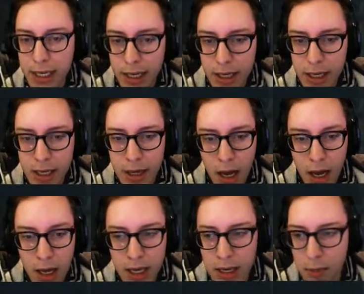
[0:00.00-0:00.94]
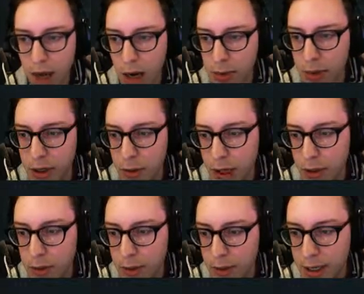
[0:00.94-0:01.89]
He can block pretty well.
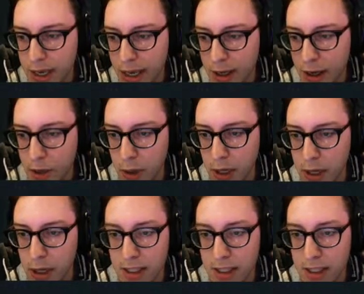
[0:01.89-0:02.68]
We could take another one.